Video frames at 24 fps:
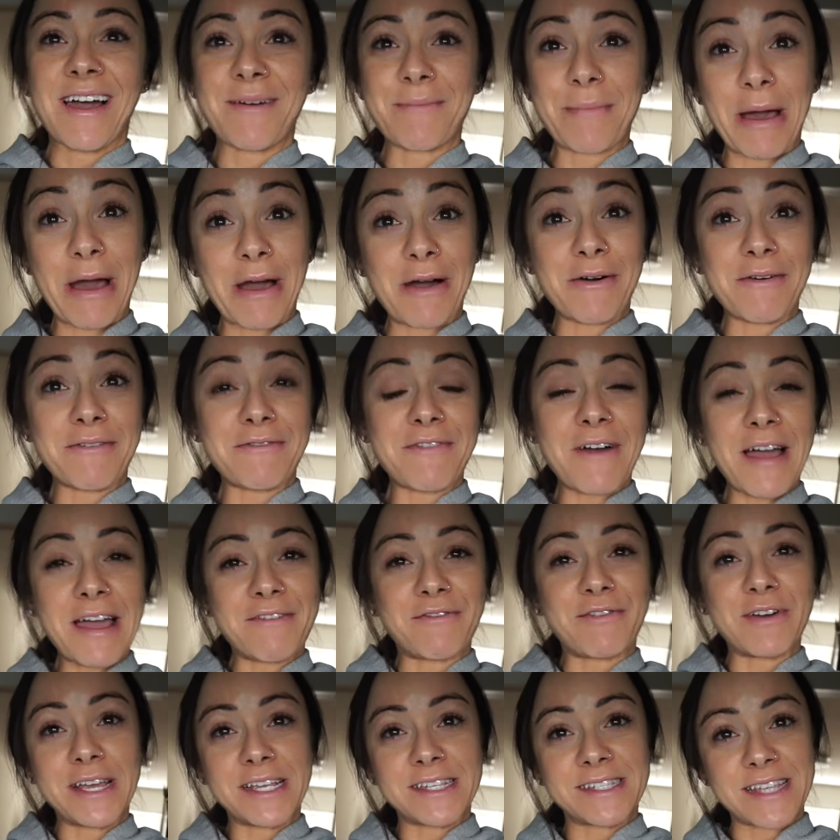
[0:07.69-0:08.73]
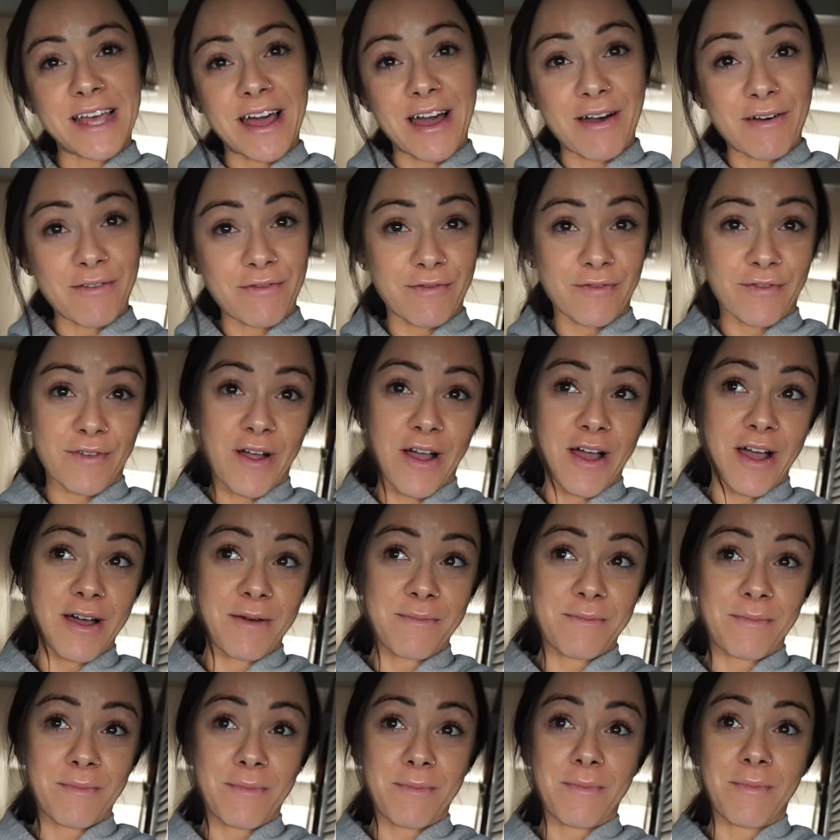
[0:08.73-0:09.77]
About 5 weeks out
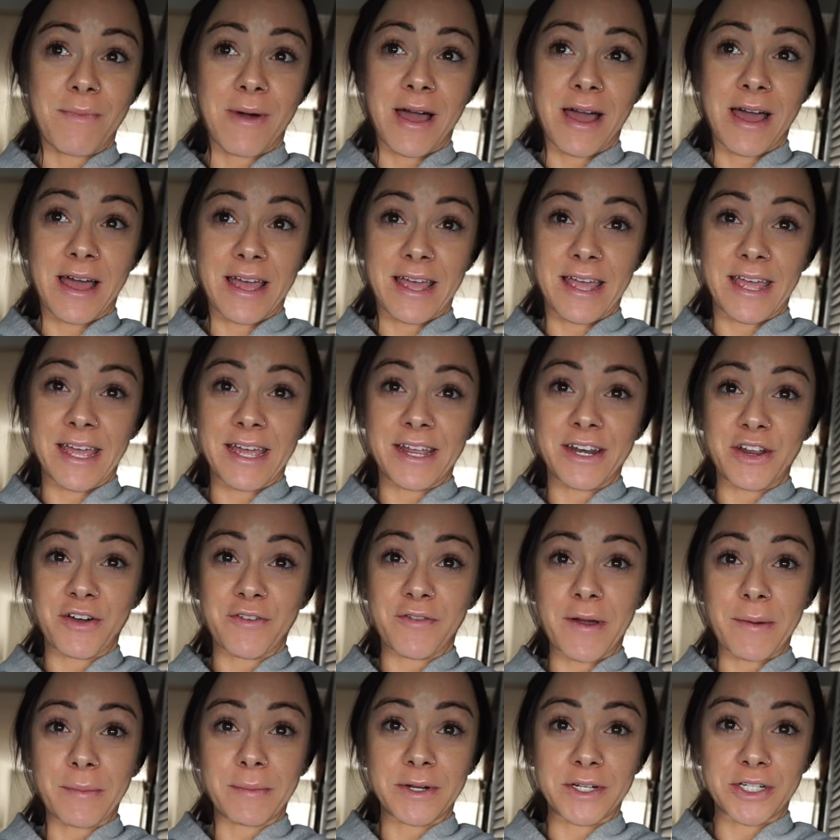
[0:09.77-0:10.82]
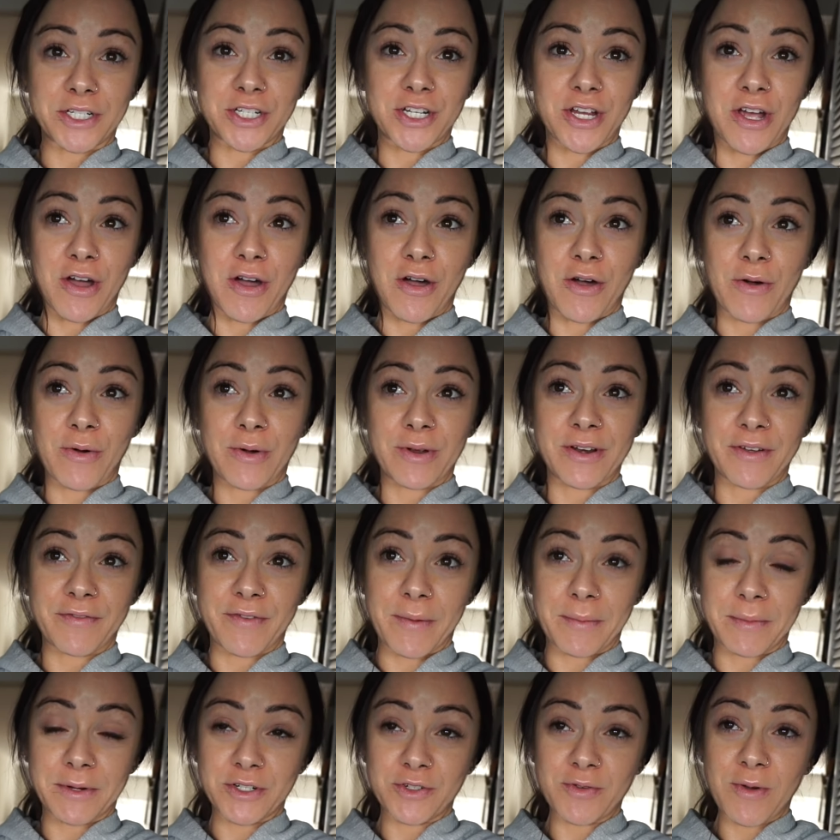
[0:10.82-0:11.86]
from my November show,
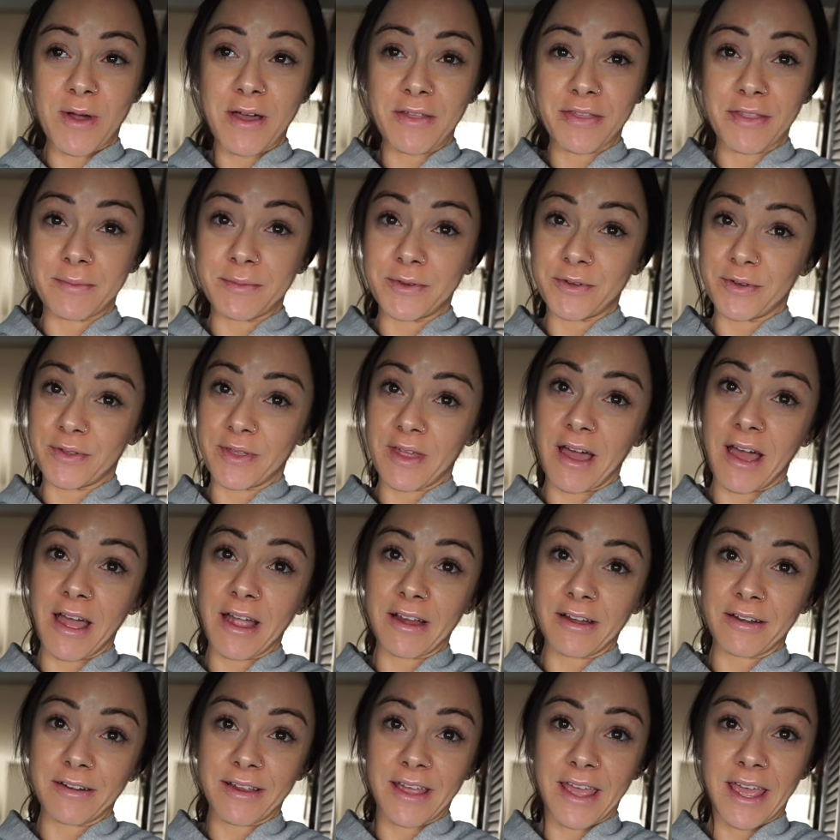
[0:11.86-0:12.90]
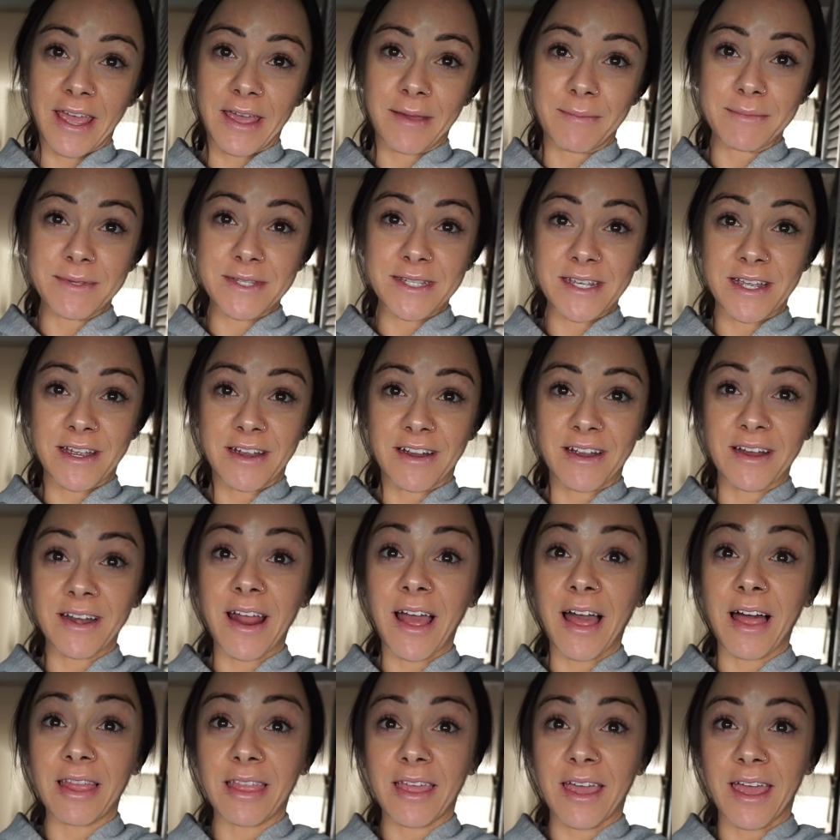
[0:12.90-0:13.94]
November 12th, I'm doing the Iron Games here in
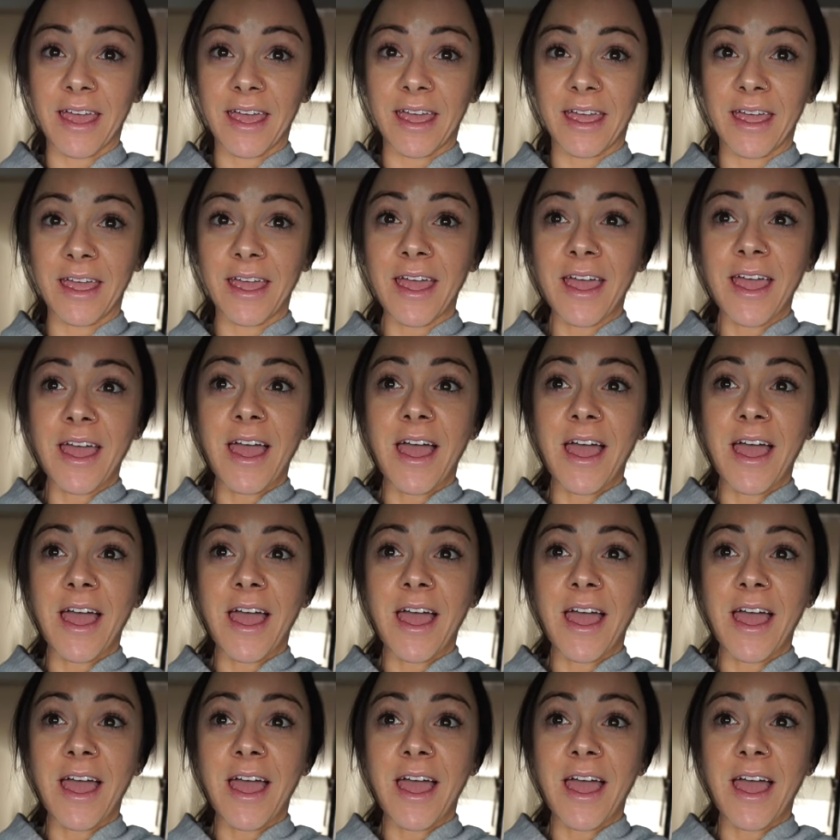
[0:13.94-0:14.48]
LA.